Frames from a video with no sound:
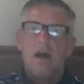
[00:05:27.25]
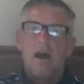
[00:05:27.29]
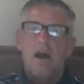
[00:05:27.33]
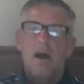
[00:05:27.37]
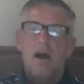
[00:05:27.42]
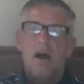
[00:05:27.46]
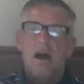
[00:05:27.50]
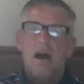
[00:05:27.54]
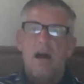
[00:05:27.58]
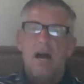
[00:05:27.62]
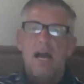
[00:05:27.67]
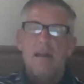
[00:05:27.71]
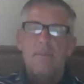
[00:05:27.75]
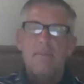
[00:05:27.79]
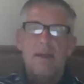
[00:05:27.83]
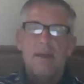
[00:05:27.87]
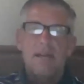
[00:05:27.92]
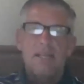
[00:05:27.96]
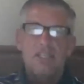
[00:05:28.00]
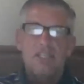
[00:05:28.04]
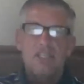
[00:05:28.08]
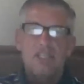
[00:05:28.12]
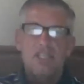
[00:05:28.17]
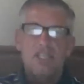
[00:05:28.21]
I
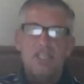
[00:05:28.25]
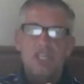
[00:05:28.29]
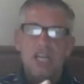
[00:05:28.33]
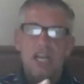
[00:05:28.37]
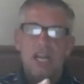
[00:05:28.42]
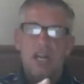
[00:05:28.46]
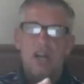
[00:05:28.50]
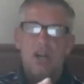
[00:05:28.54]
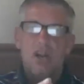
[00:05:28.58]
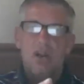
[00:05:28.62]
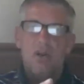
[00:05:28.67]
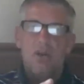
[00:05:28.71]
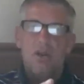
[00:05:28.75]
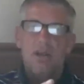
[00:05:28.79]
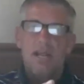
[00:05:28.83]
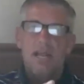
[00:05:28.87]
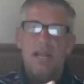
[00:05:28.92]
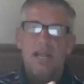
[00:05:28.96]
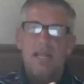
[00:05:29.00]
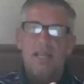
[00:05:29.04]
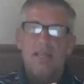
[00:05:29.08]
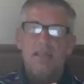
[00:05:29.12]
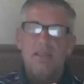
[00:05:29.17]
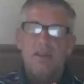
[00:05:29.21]
might share
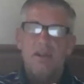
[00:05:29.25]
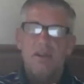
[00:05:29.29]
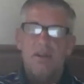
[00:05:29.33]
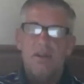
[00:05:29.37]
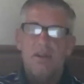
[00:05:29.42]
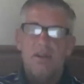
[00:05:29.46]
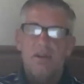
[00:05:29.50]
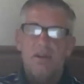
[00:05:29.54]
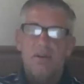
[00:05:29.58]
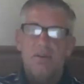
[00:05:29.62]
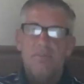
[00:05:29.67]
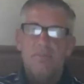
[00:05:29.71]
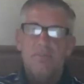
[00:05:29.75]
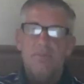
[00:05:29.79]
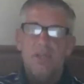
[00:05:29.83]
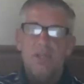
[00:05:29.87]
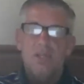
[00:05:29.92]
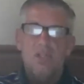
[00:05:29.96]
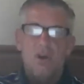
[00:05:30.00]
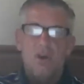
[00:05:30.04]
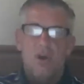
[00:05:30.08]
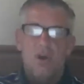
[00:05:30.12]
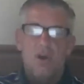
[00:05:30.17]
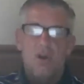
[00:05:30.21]
in
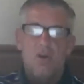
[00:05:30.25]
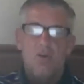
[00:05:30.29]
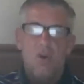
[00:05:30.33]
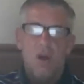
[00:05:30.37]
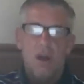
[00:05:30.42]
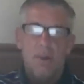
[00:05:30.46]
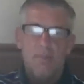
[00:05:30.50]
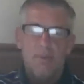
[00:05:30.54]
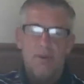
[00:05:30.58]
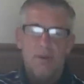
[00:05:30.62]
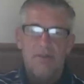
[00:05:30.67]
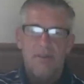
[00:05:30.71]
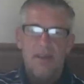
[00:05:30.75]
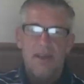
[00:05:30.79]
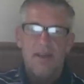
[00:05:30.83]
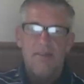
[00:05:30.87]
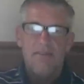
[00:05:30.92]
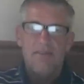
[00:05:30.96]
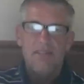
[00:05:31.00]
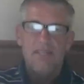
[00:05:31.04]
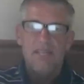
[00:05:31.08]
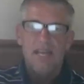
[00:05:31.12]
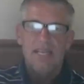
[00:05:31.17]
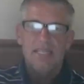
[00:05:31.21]
it's called cooperative
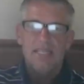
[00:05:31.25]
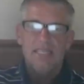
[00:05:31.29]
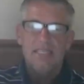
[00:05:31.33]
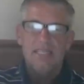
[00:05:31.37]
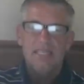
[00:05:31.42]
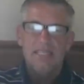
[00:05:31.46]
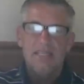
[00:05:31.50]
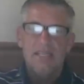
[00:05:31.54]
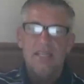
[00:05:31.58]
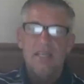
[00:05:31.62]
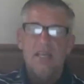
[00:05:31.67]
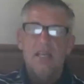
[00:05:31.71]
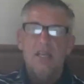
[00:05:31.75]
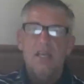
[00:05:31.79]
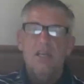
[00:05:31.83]
advertising.